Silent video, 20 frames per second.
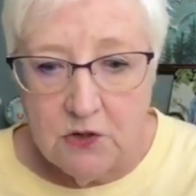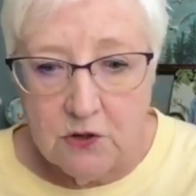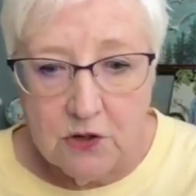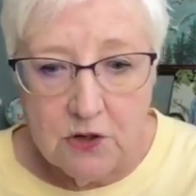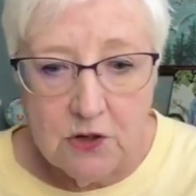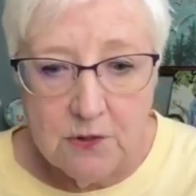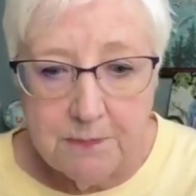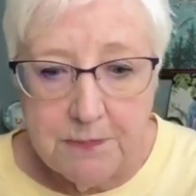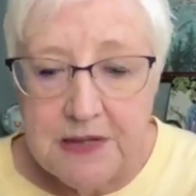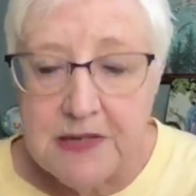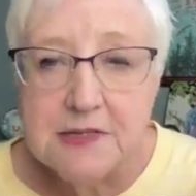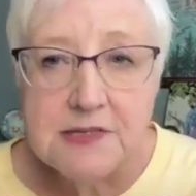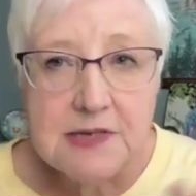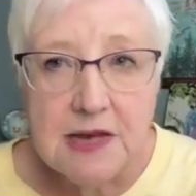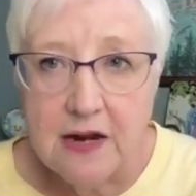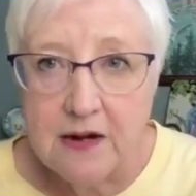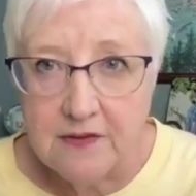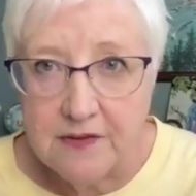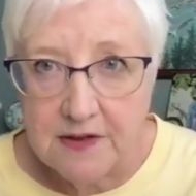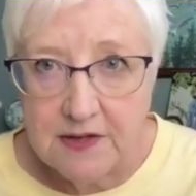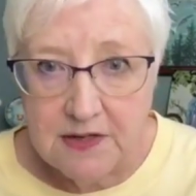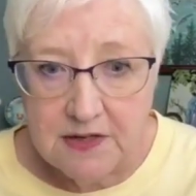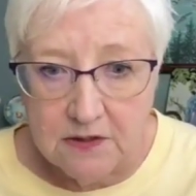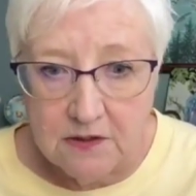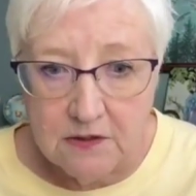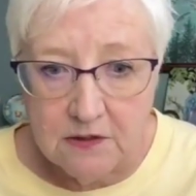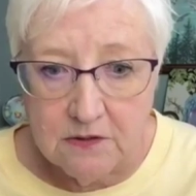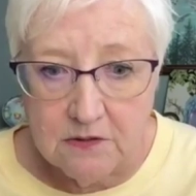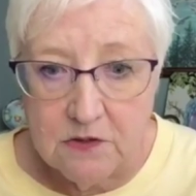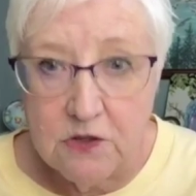your piece out of the
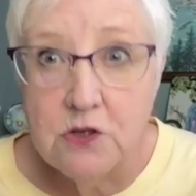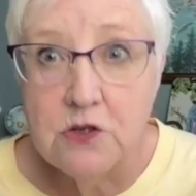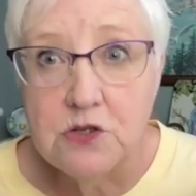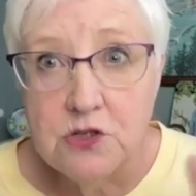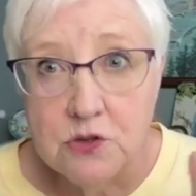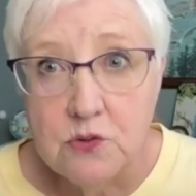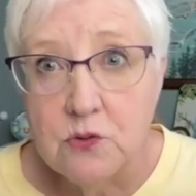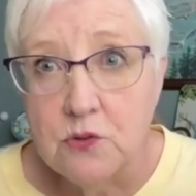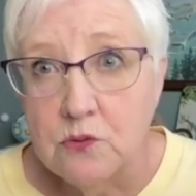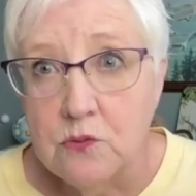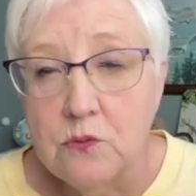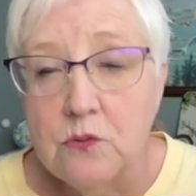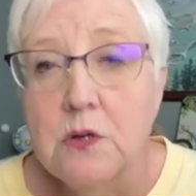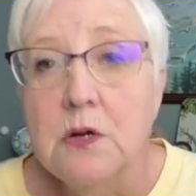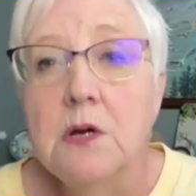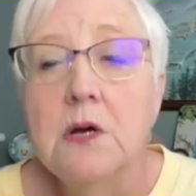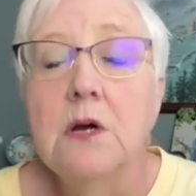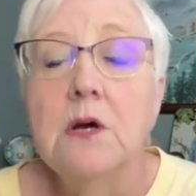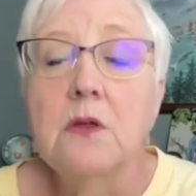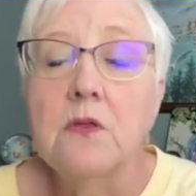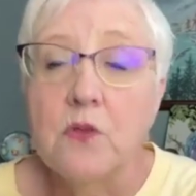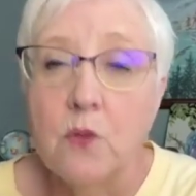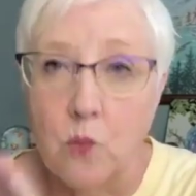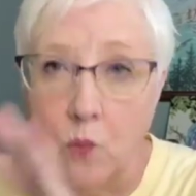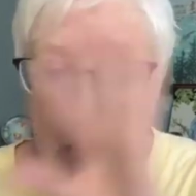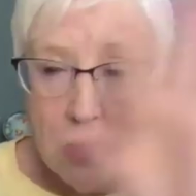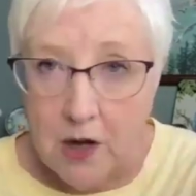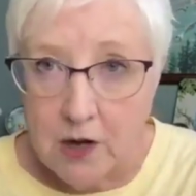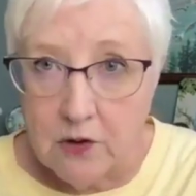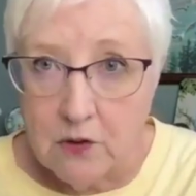kiln, you do the
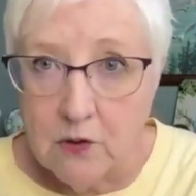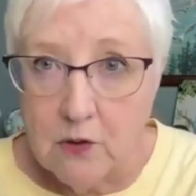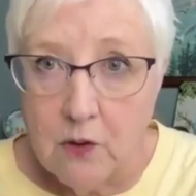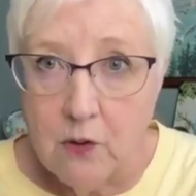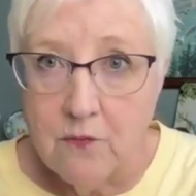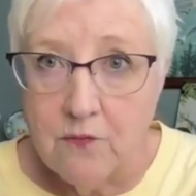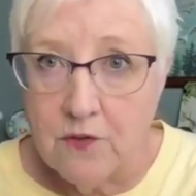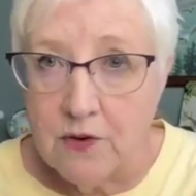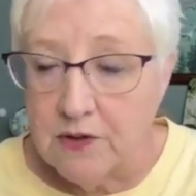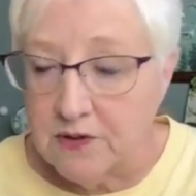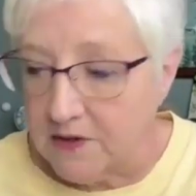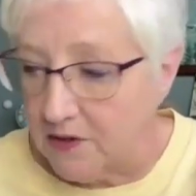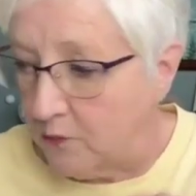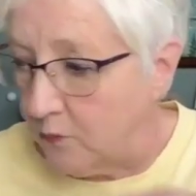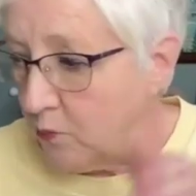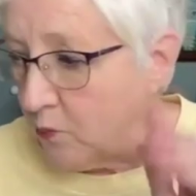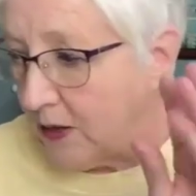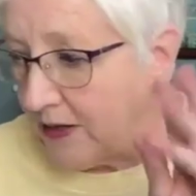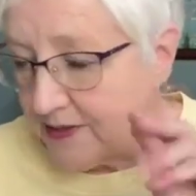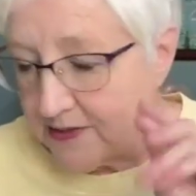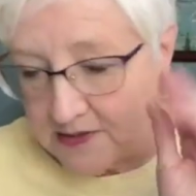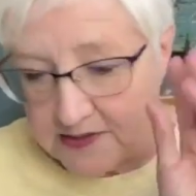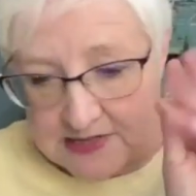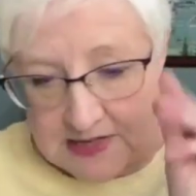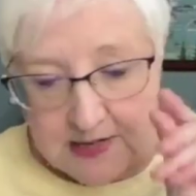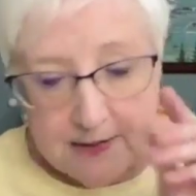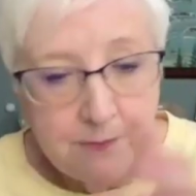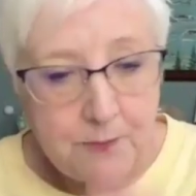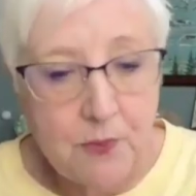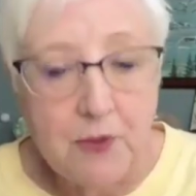water over it, the wet
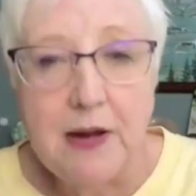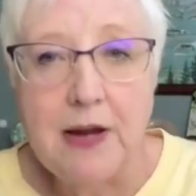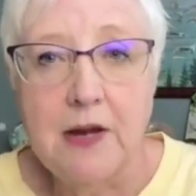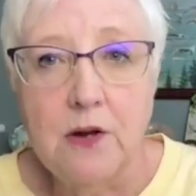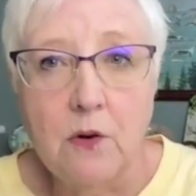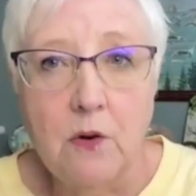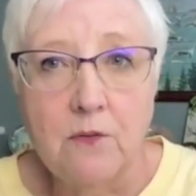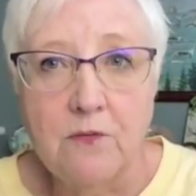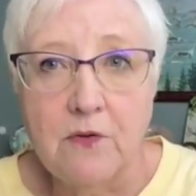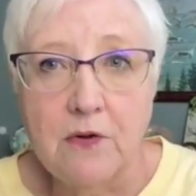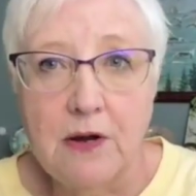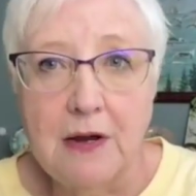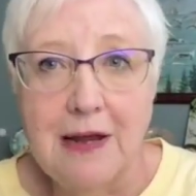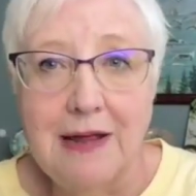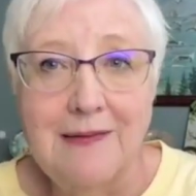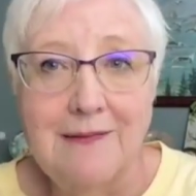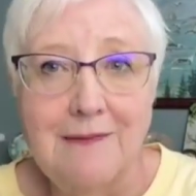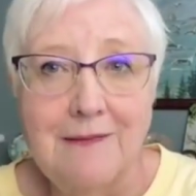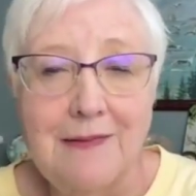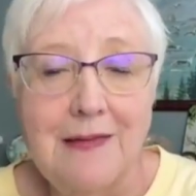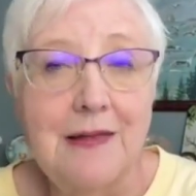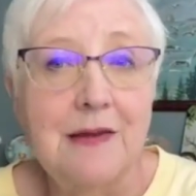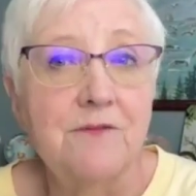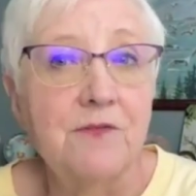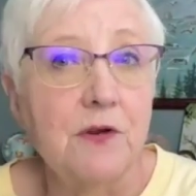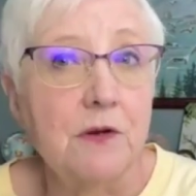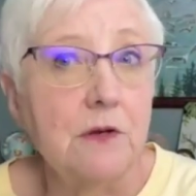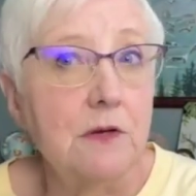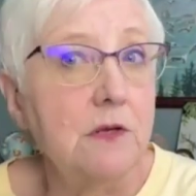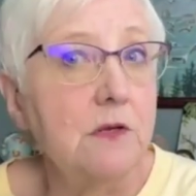damp rag over it, and then
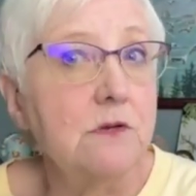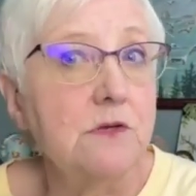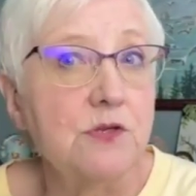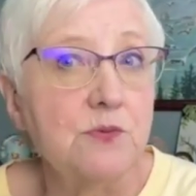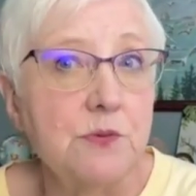if you're going to